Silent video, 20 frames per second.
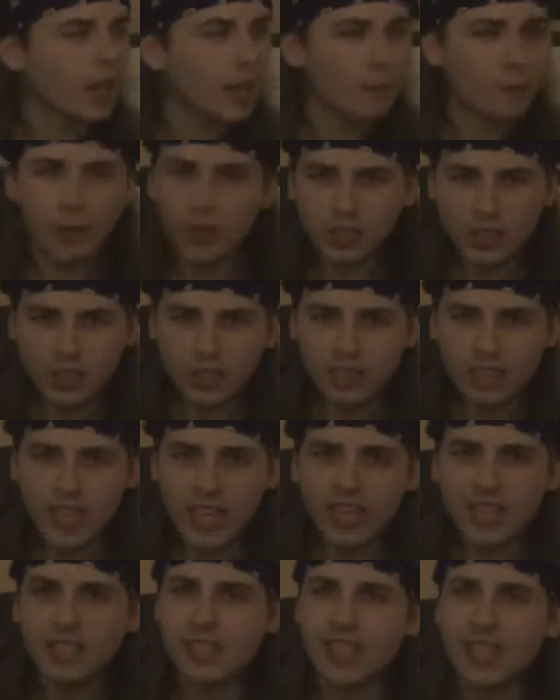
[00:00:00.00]
at first you're
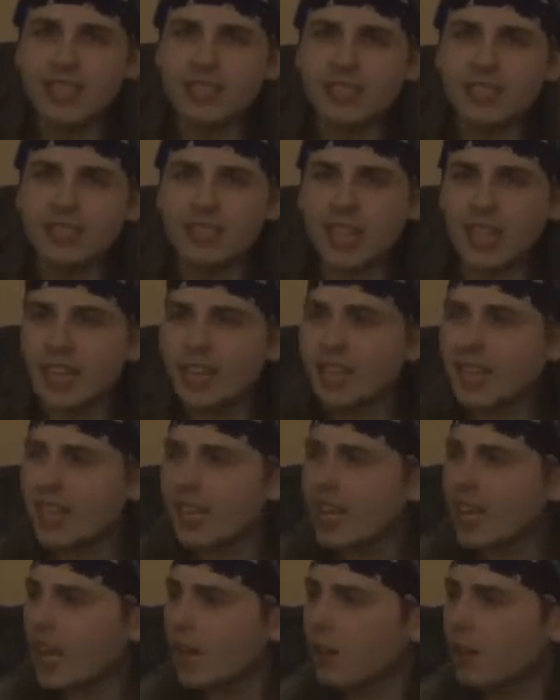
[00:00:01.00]
dead, and then
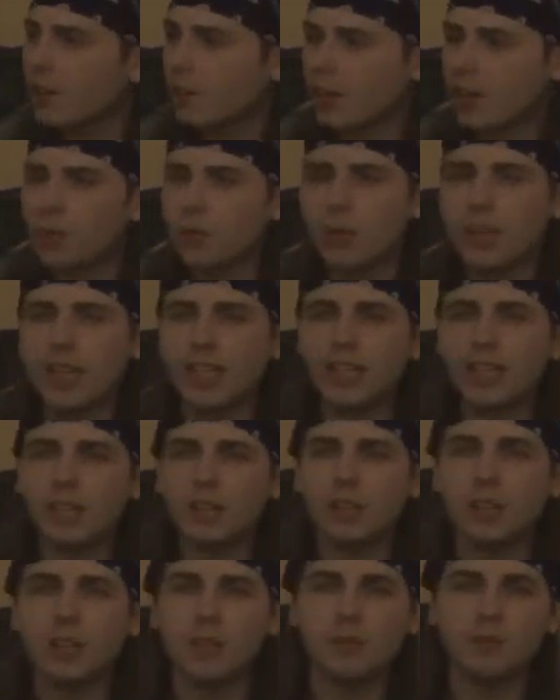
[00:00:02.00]
suddenly, out of nowhere,
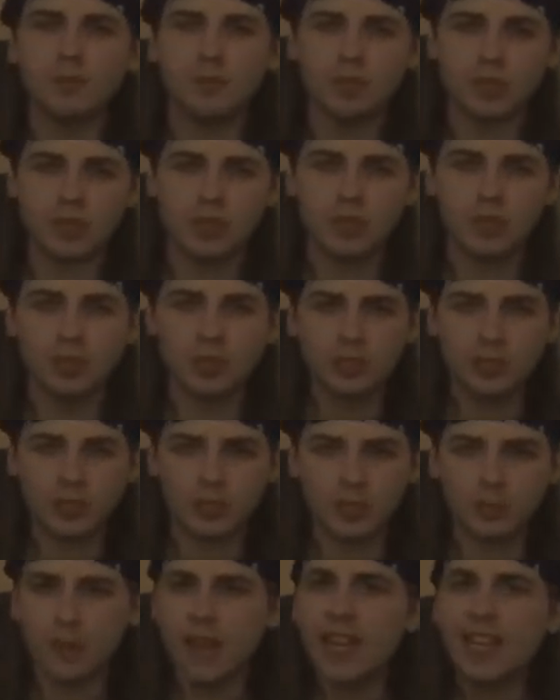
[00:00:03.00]
you're
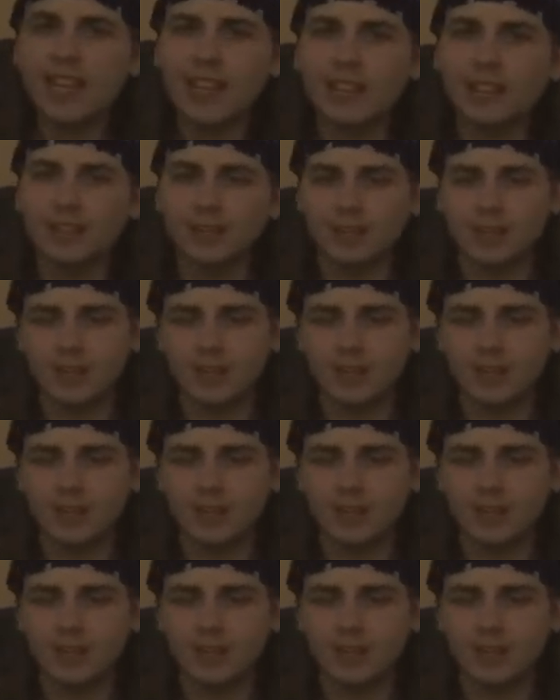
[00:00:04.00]
back and